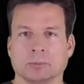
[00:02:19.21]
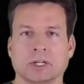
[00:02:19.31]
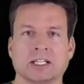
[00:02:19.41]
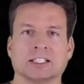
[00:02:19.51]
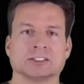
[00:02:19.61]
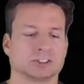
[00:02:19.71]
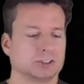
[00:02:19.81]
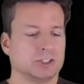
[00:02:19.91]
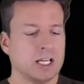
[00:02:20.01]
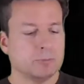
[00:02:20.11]
upon his
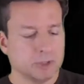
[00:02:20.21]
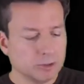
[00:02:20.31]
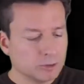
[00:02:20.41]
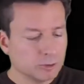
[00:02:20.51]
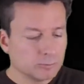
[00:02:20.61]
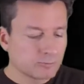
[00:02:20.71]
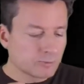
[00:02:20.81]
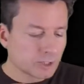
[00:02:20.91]
debut,